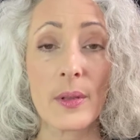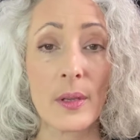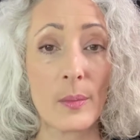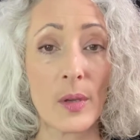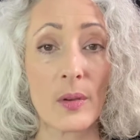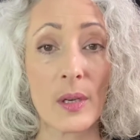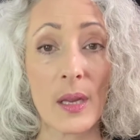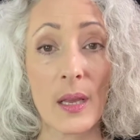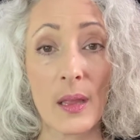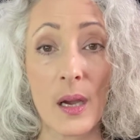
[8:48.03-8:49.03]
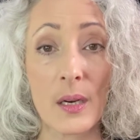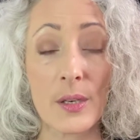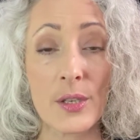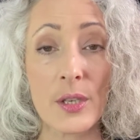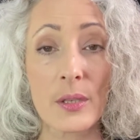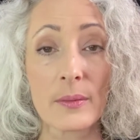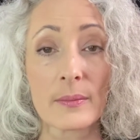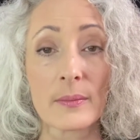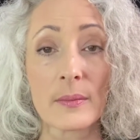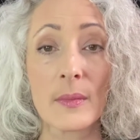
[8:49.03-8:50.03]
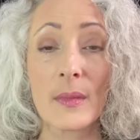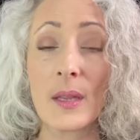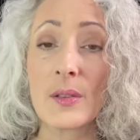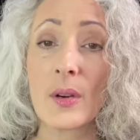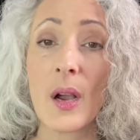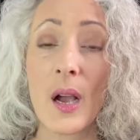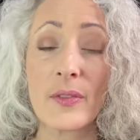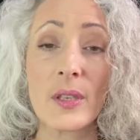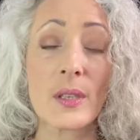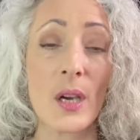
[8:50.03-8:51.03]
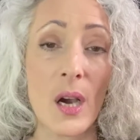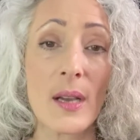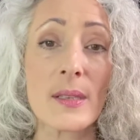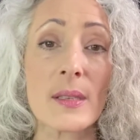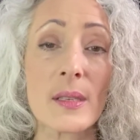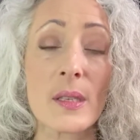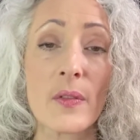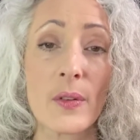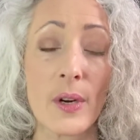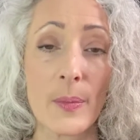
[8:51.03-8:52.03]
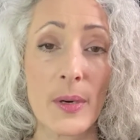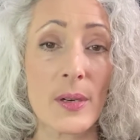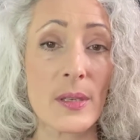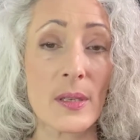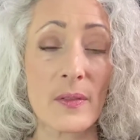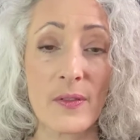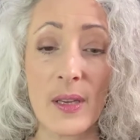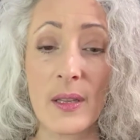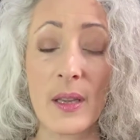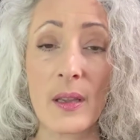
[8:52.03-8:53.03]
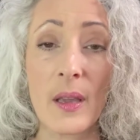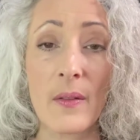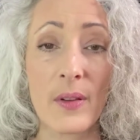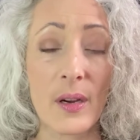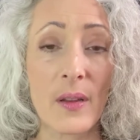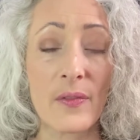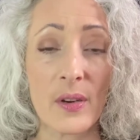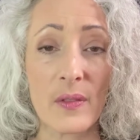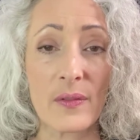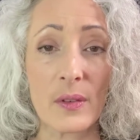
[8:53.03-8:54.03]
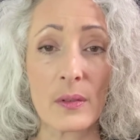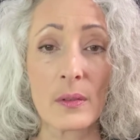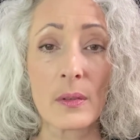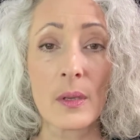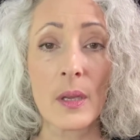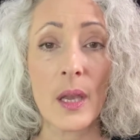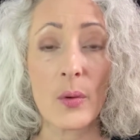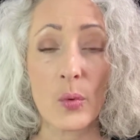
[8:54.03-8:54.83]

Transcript: the community at large. These are often causes for a person feeling very fearful and